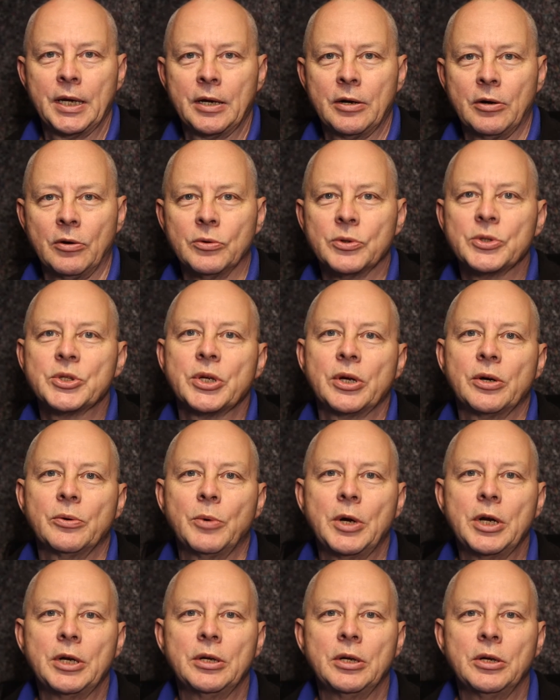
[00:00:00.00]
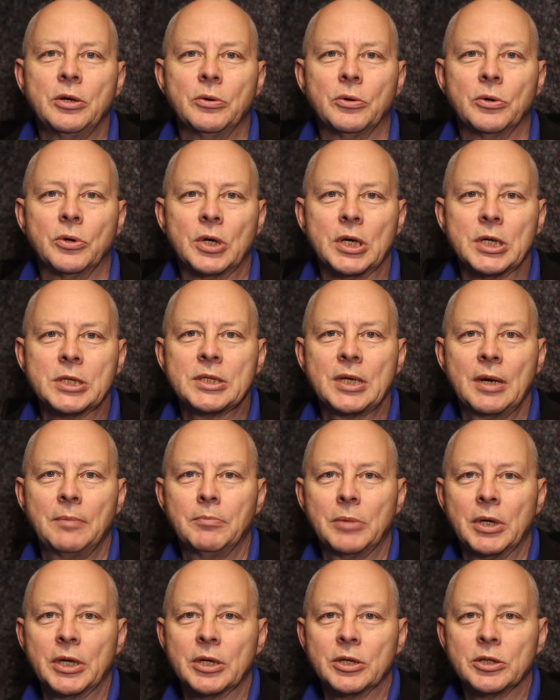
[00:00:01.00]
Also, when you're
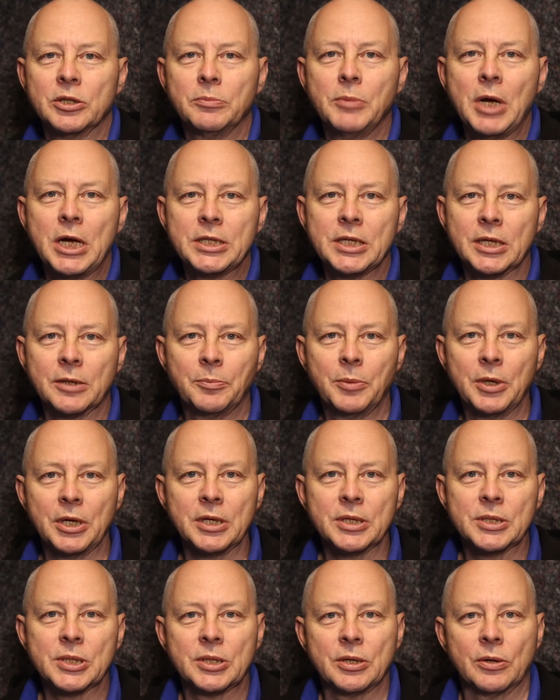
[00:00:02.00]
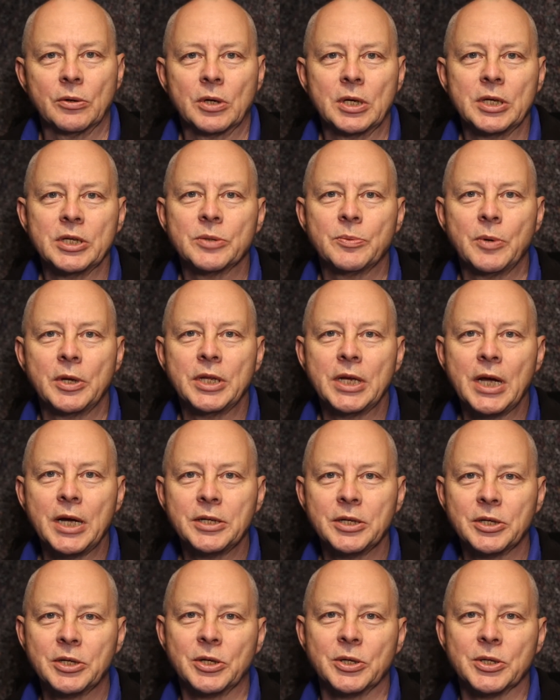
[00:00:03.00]
assembling a dramatic piece, or at least when the
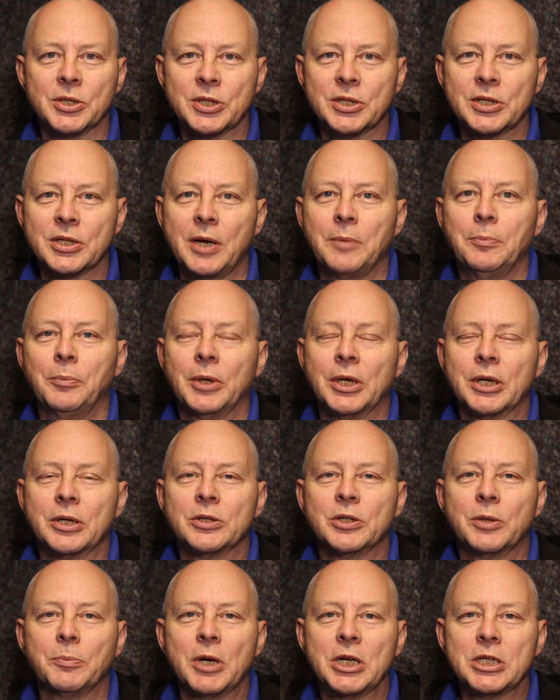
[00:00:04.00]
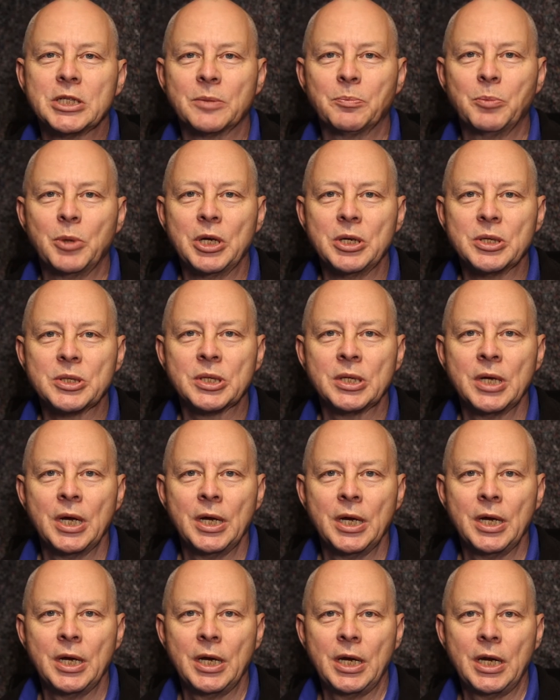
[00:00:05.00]
editor is assembling a dramatic piece,
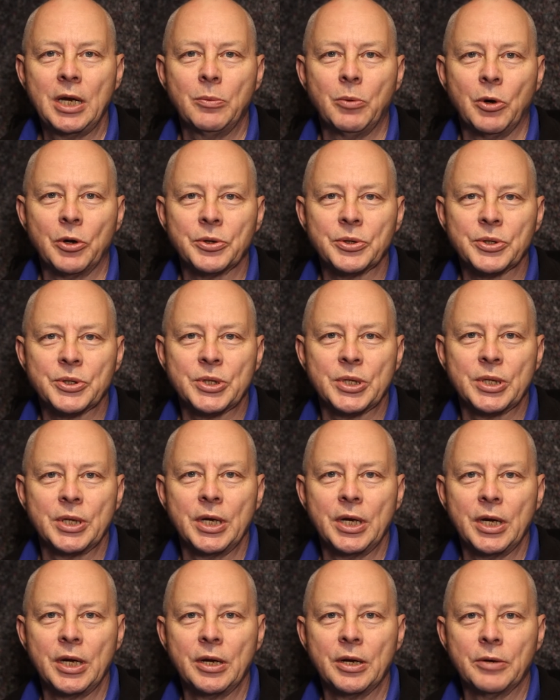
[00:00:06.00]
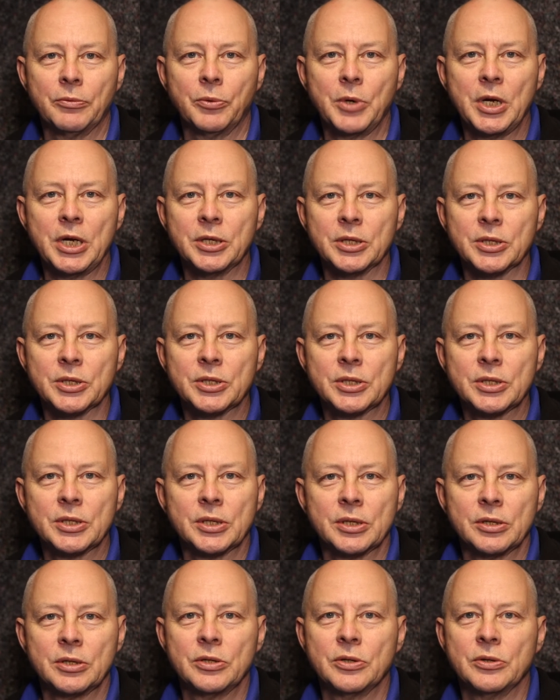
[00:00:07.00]
he wants the
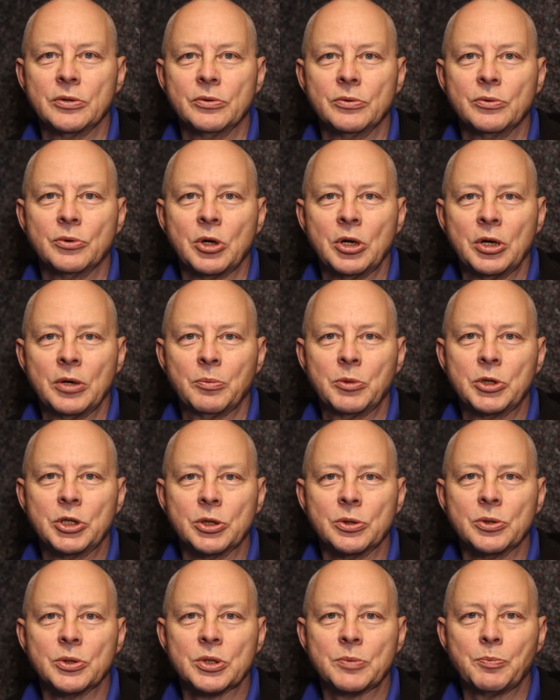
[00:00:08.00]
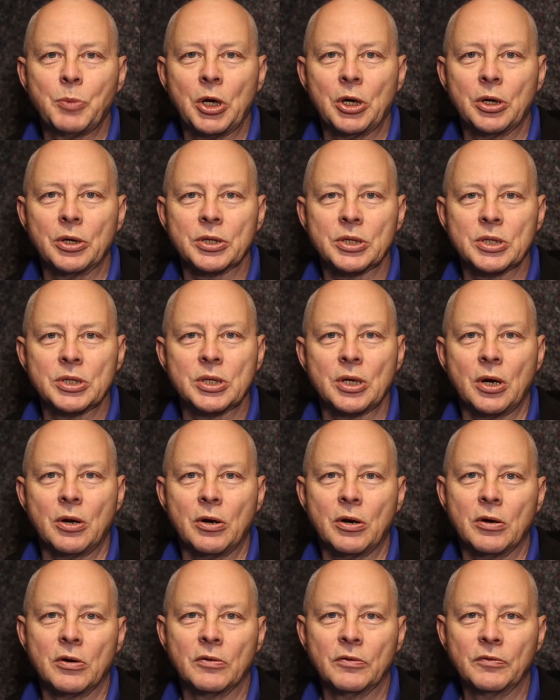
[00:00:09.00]
readers to produce parts
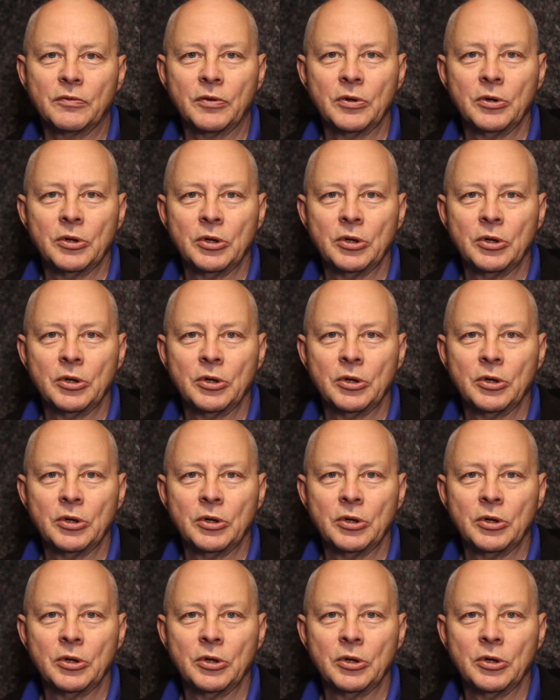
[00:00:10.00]
of